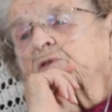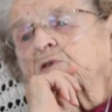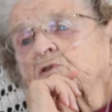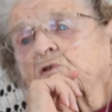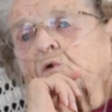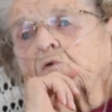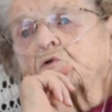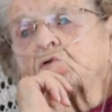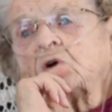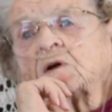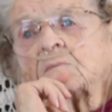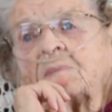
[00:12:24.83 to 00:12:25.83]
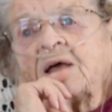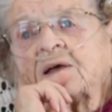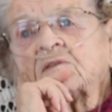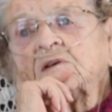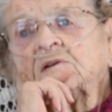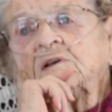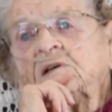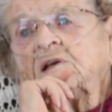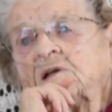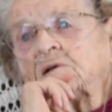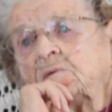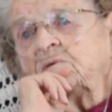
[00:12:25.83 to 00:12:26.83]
the old truck back that he had